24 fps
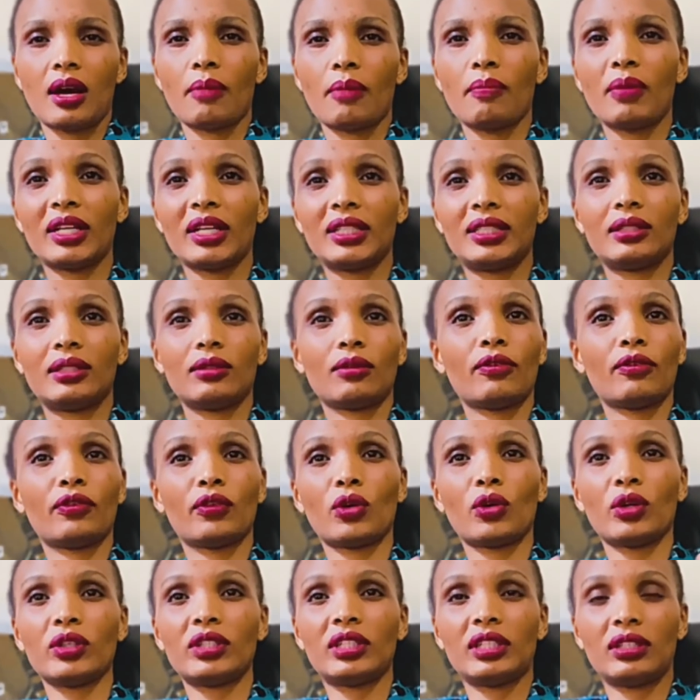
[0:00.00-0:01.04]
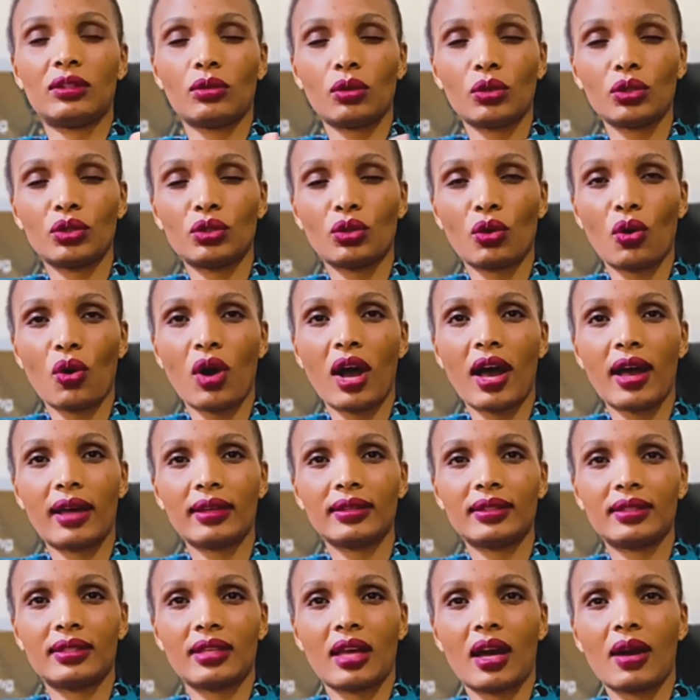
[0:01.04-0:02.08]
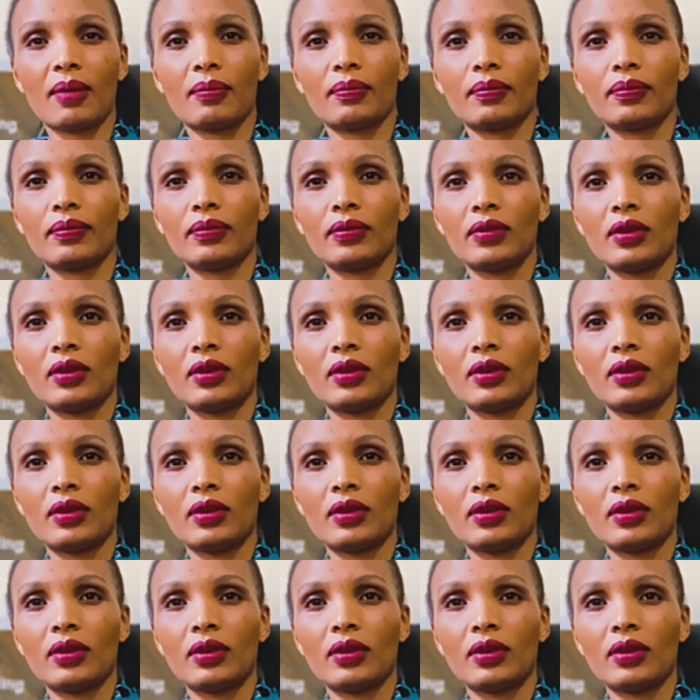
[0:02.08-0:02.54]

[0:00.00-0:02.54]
But of course, it also has some